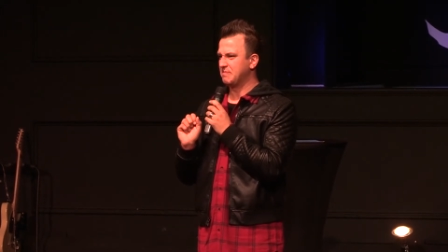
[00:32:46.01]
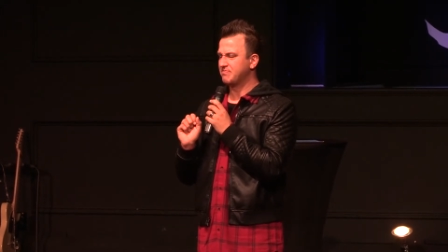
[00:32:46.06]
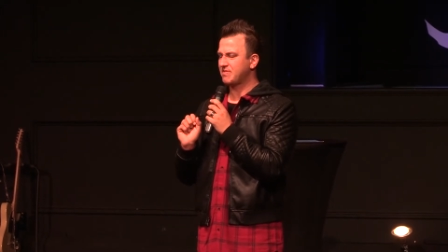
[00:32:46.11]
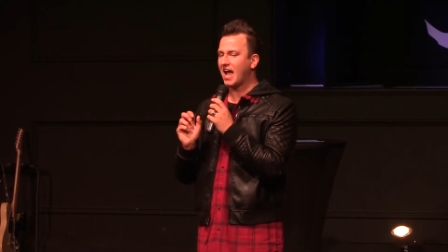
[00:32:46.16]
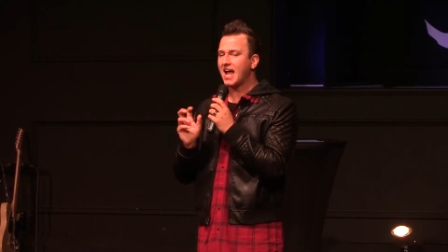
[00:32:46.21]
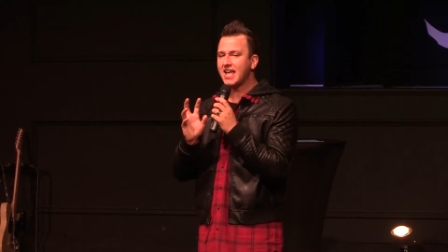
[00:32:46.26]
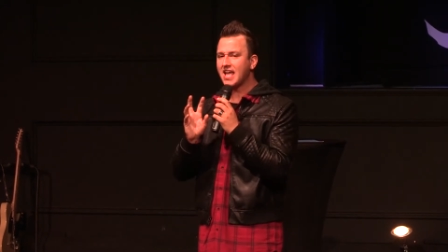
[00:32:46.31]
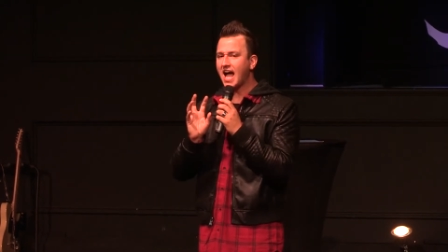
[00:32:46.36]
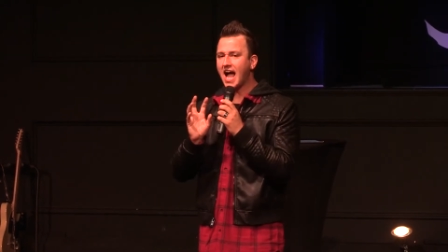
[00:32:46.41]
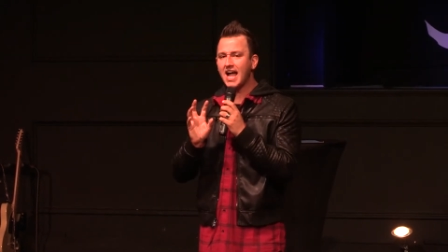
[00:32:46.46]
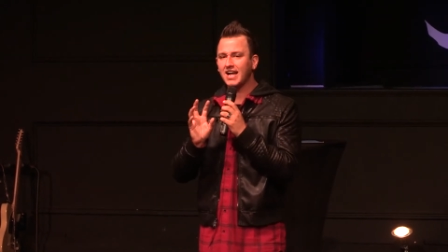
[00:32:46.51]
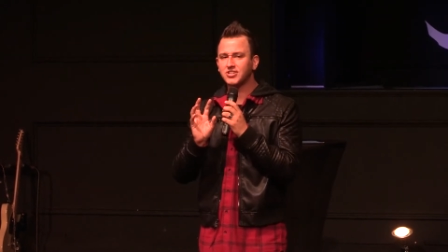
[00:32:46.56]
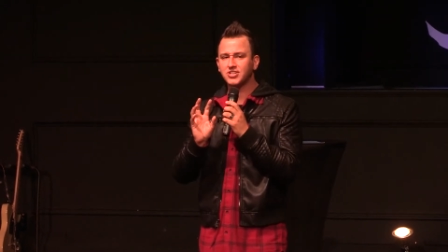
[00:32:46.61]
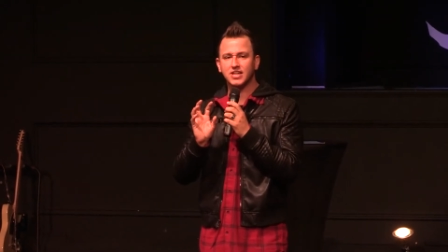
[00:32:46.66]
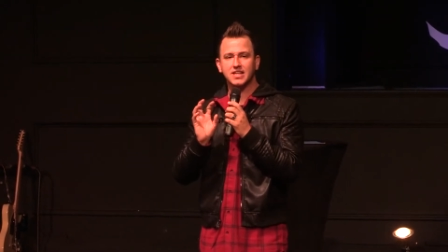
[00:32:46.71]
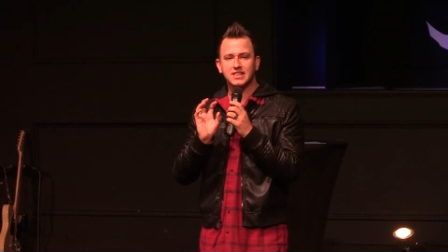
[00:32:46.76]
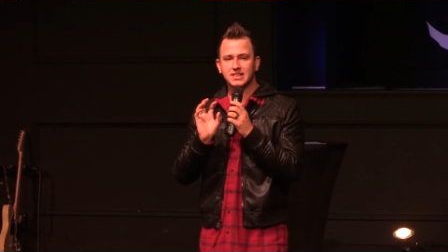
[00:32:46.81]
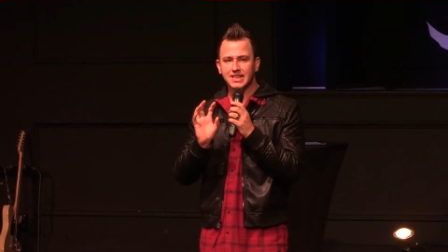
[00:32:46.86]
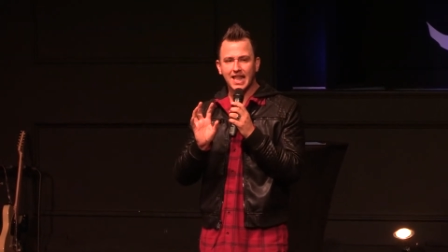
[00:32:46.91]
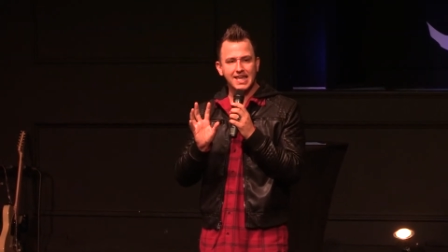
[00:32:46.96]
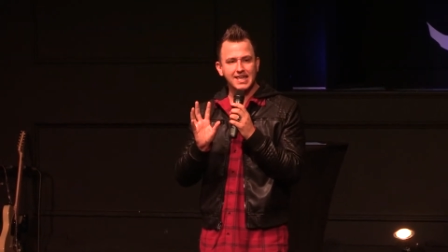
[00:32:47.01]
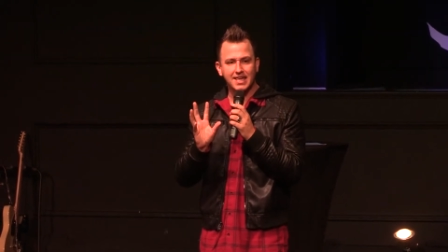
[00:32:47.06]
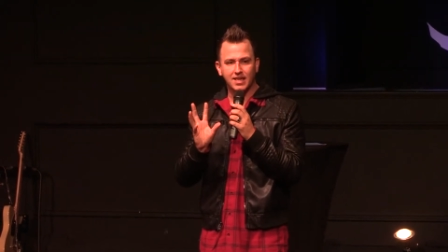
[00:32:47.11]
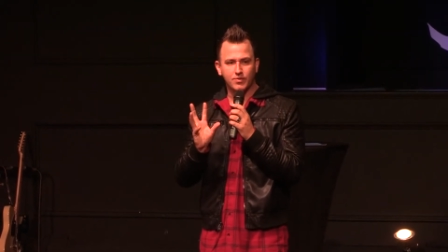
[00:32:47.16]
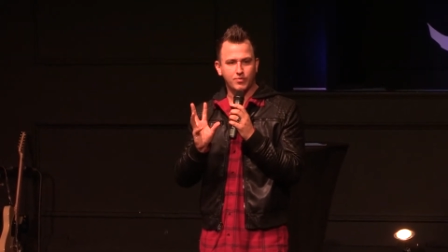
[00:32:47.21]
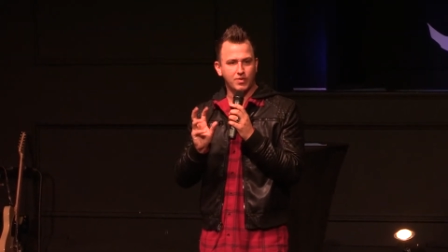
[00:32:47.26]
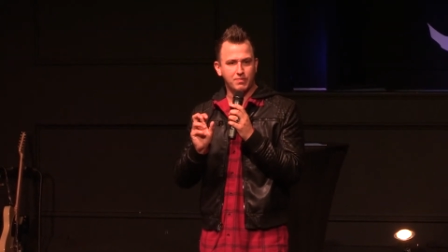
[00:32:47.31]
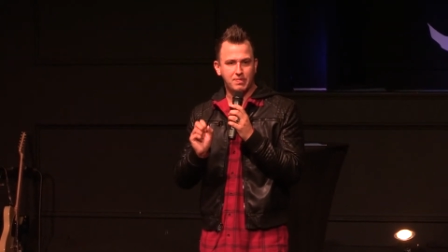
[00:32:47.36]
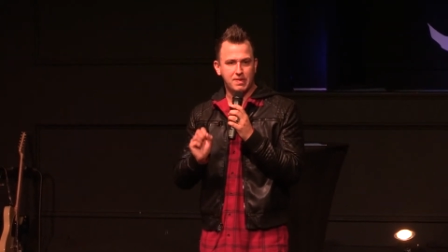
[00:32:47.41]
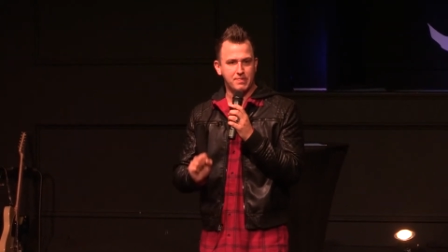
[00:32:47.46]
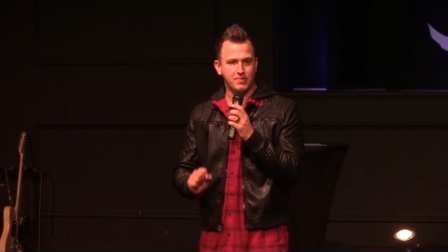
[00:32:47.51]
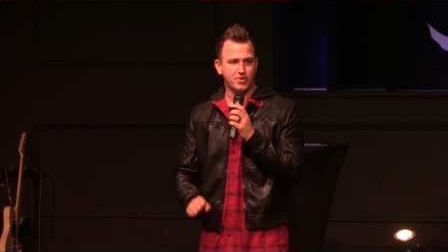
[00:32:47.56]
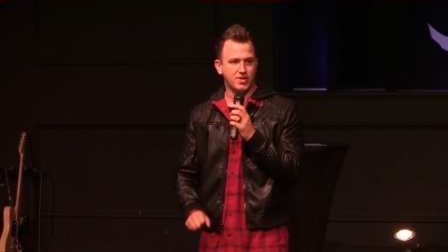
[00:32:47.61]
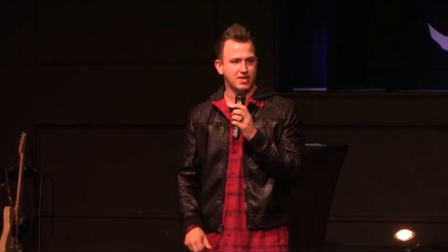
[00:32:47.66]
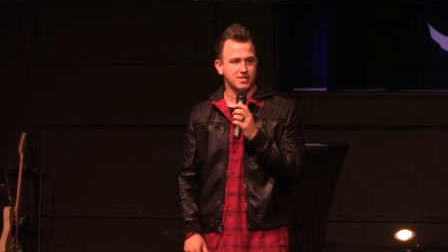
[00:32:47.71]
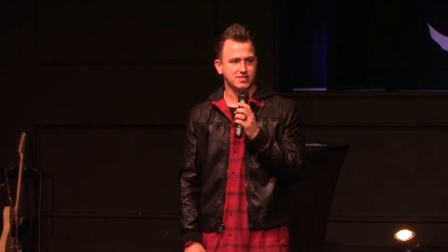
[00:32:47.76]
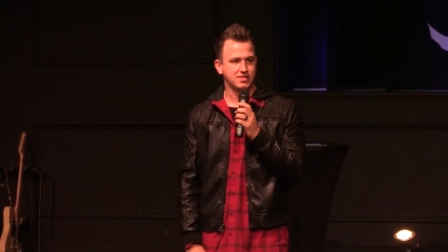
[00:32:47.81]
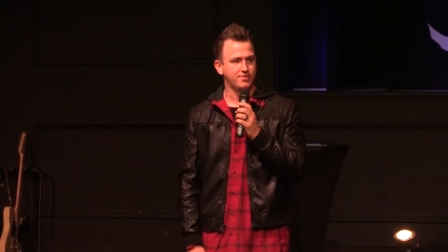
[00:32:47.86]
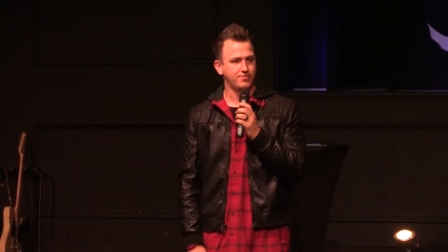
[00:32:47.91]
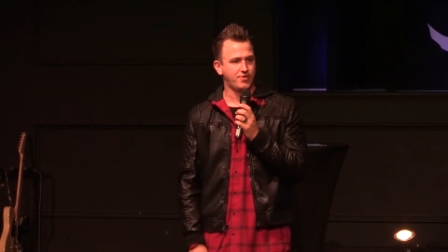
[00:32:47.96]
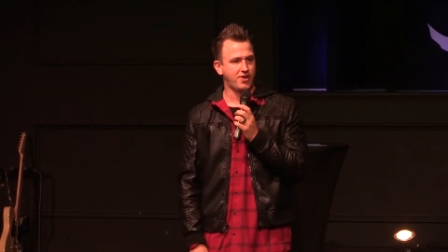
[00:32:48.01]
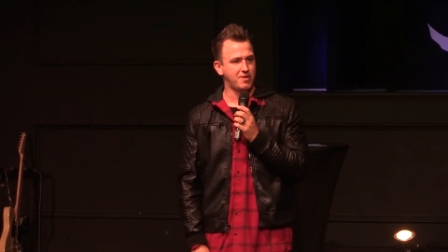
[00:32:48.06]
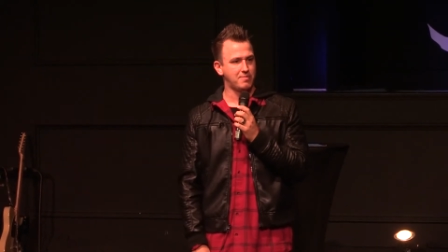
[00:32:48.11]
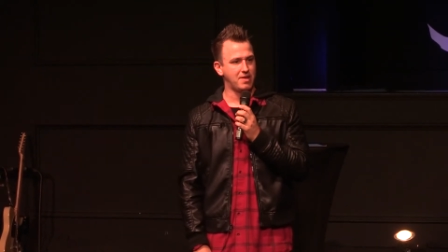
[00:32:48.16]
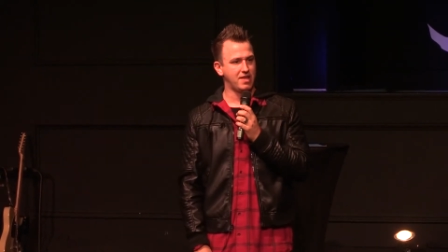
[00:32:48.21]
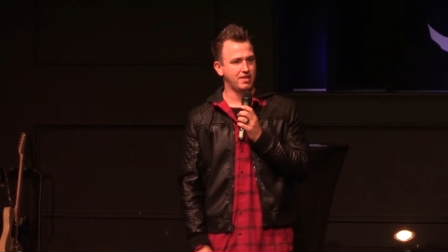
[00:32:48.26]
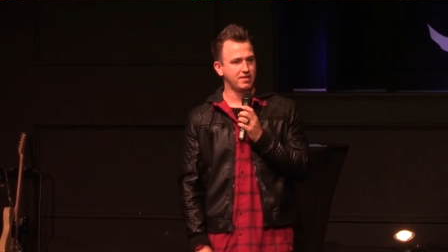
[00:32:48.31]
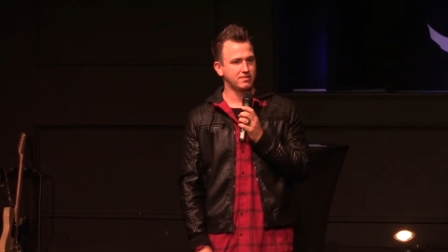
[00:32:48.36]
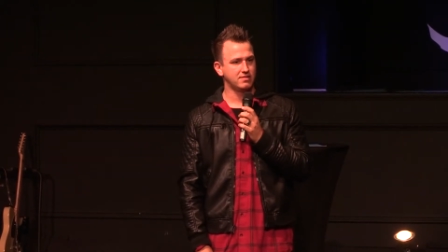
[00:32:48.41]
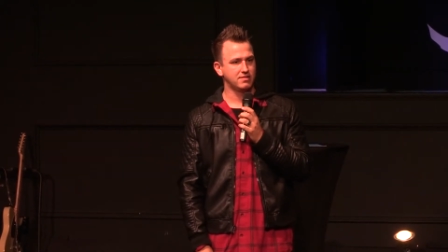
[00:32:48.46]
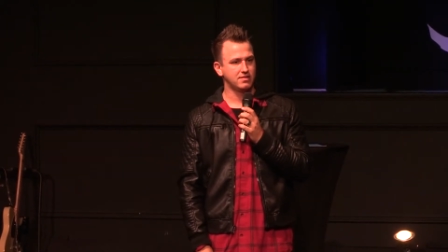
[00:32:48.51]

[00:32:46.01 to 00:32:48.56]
I, I actually like it when people cuss in front of me.